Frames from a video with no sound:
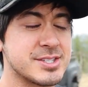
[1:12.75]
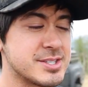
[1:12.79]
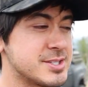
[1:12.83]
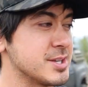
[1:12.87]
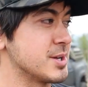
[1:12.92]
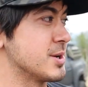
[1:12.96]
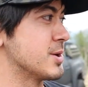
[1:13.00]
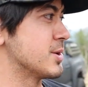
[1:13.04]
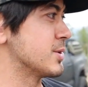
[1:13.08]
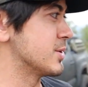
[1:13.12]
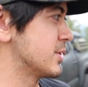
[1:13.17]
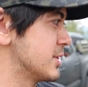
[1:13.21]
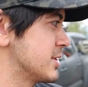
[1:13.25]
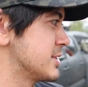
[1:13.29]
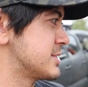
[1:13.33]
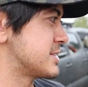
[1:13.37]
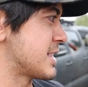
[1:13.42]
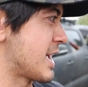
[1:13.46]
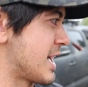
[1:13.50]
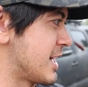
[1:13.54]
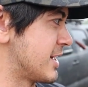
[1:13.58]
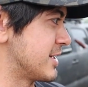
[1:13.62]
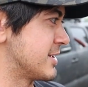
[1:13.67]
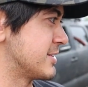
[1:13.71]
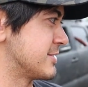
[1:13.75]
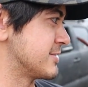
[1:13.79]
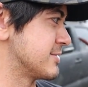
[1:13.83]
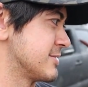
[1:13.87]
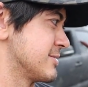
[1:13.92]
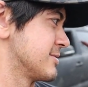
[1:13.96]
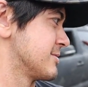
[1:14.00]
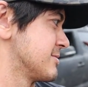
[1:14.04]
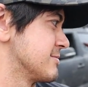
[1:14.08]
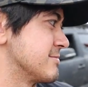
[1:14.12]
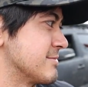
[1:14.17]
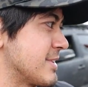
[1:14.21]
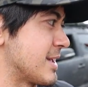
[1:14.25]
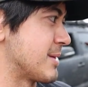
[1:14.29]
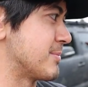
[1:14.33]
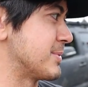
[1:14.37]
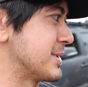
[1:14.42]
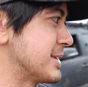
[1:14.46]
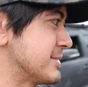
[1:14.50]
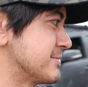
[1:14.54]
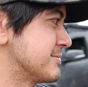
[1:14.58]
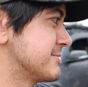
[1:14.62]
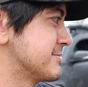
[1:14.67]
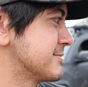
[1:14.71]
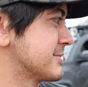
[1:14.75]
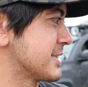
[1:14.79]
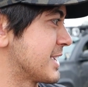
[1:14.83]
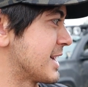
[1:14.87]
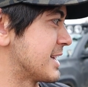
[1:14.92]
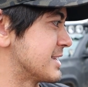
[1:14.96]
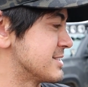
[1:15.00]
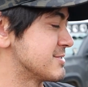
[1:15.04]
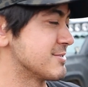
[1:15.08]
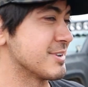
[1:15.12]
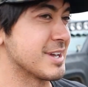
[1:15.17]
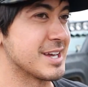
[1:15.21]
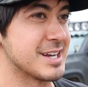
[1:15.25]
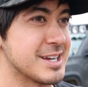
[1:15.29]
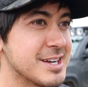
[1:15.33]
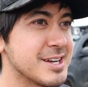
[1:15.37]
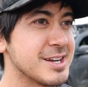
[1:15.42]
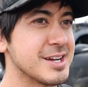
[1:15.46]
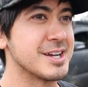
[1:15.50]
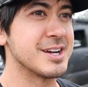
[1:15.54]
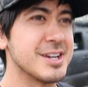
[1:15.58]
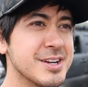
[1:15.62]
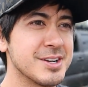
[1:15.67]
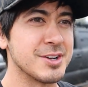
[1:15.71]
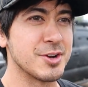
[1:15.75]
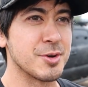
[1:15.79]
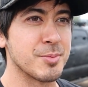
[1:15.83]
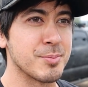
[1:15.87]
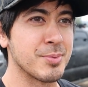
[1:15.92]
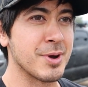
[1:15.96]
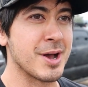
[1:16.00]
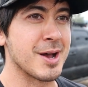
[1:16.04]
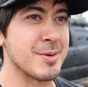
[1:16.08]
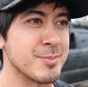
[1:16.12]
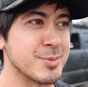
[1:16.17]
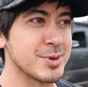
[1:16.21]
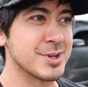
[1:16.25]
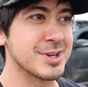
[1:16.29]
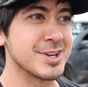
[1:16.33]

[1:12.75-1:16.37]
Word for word: So Talon, I mean, got his van in here, no problem.